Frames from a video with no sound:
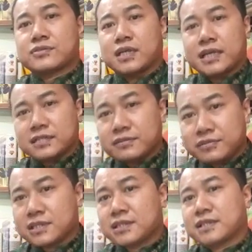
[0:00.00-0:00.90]

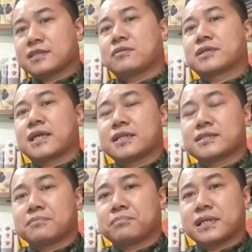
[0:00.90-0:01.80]
activity that an
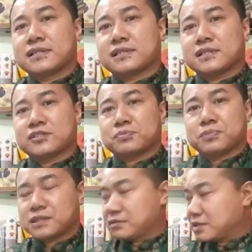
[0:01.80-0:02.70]
organism plays in its
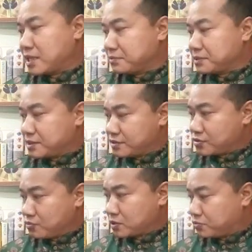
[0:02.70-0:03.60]
particular habitat is
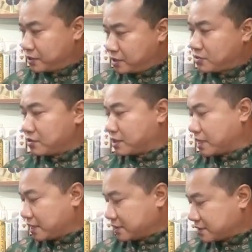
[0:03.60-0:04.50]
what we call
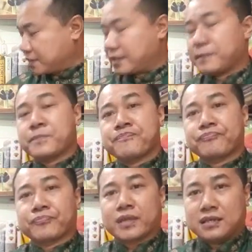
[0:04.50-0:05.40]
as the
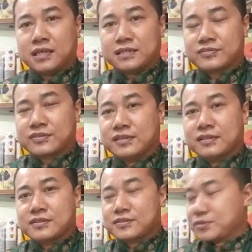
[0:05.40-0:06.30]
niche.
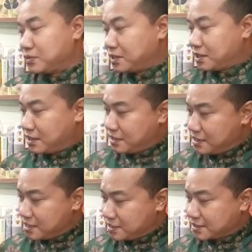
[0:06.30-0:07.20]
So
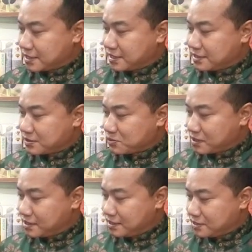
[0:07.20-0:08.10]
niche is
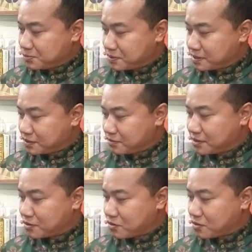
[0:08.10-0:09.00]
what this
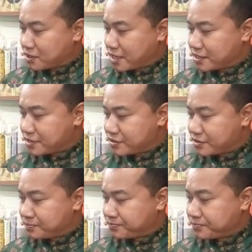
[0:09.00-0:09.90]
particular
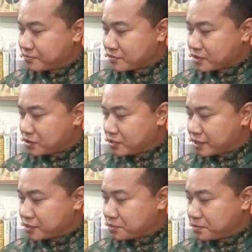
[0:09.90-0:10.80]
organism
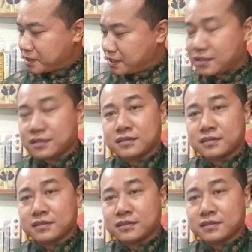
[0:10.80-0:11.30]
going to be